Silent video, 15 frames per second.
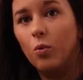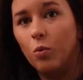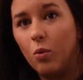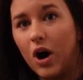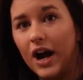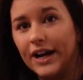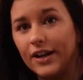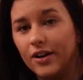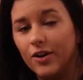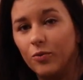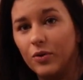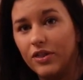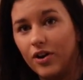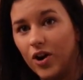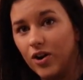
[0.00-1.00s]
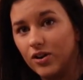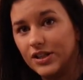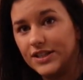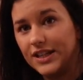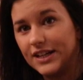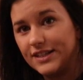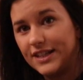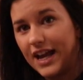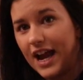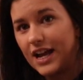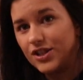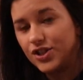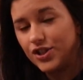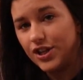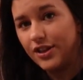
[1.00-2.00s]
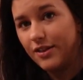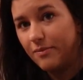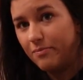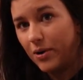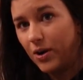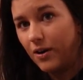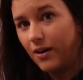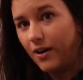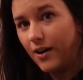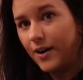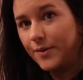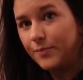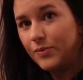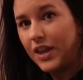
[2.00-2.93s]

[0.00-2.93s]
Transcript: wire with hooks attached to the bar.